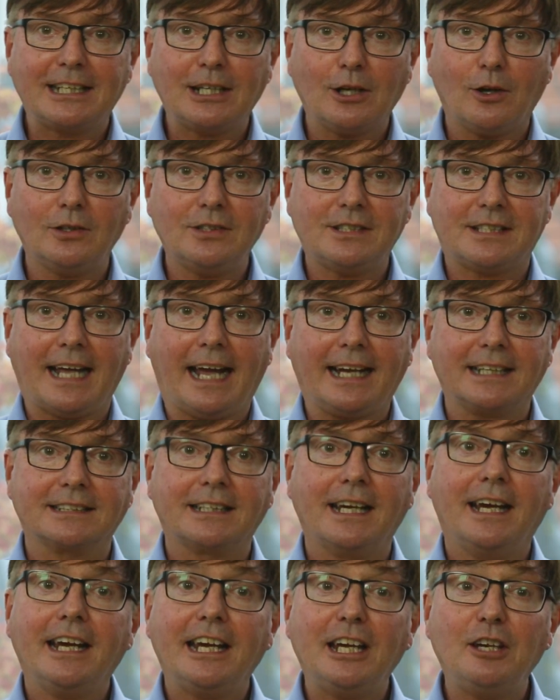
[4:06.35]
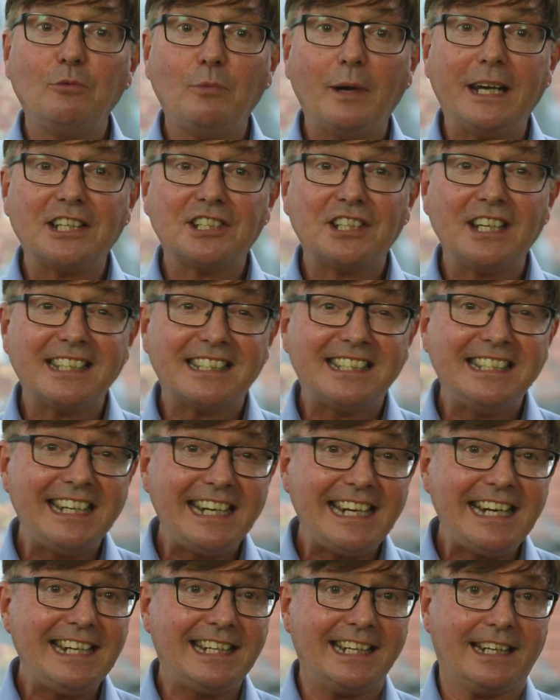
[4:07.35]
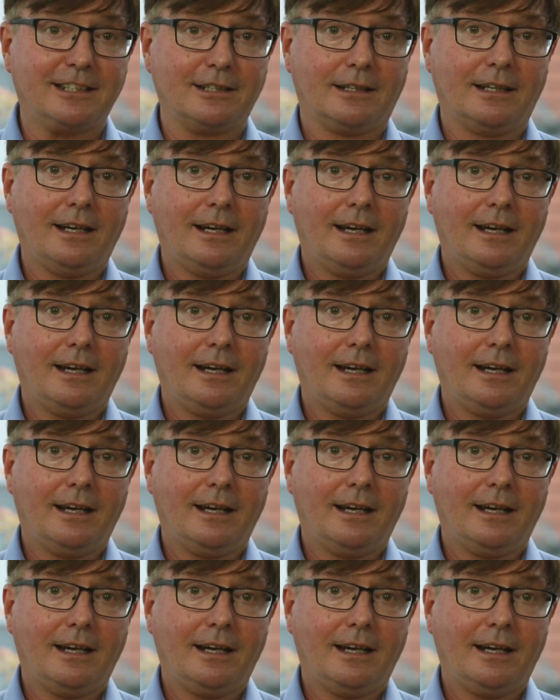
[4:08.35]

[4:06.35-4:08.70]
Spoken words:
context in which it's needed,